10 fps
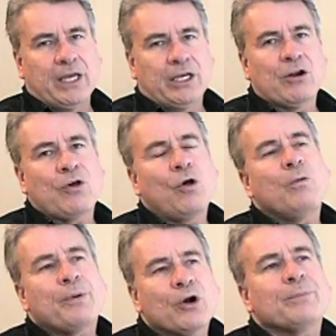You know, the whole
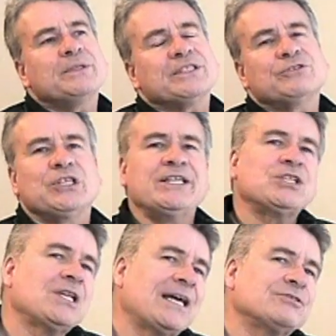purpose of
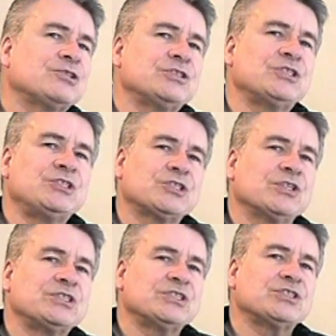Changing Lives Christian
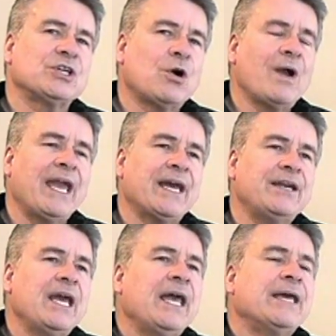Church is to go
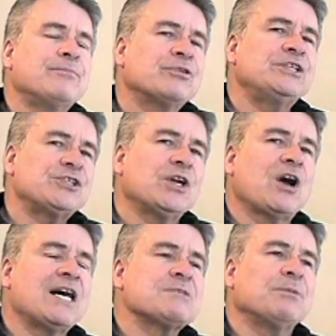ahead and preach the
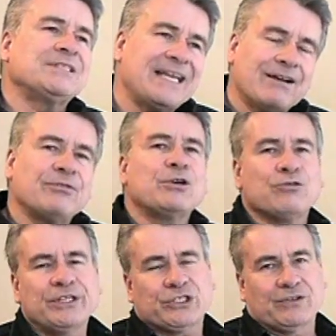gospel to every
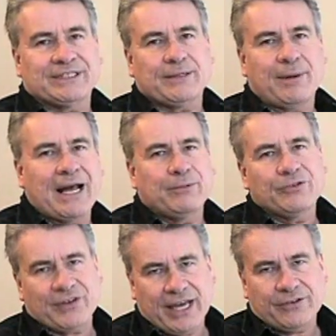creature, as the Bible
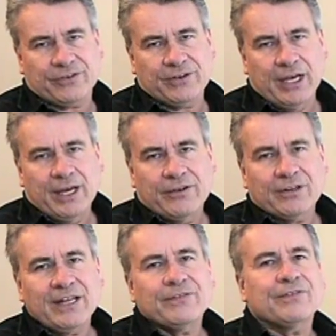says. To
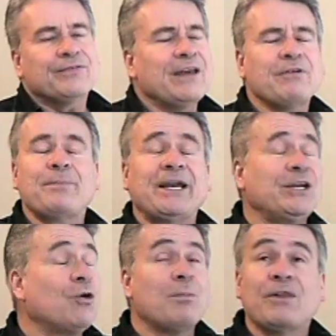let everybody
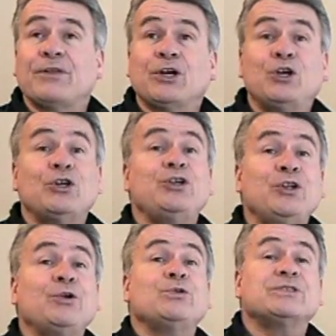know about the good
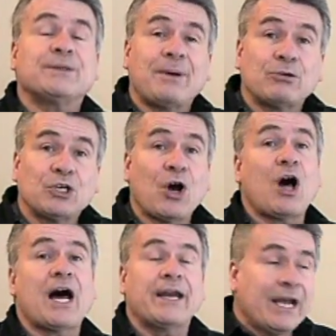news about
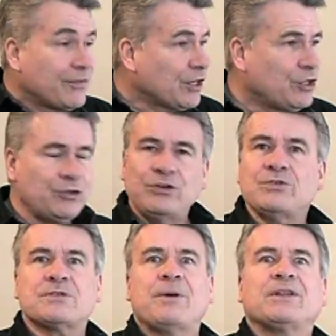God, the good
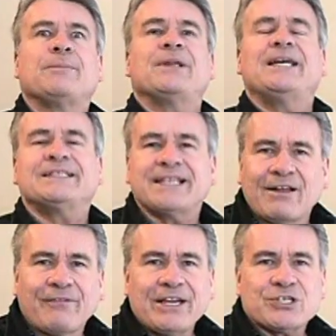news about the plan of
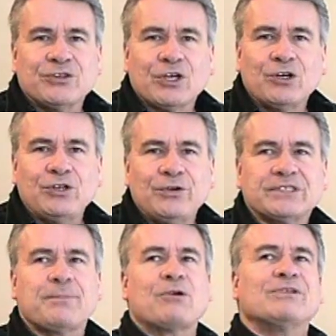salvation, the good news
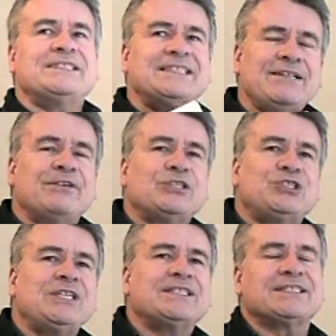about receiving
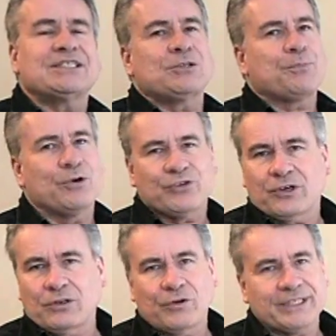Jesus as your
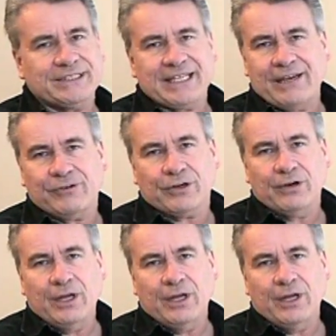personal Lord and Savior.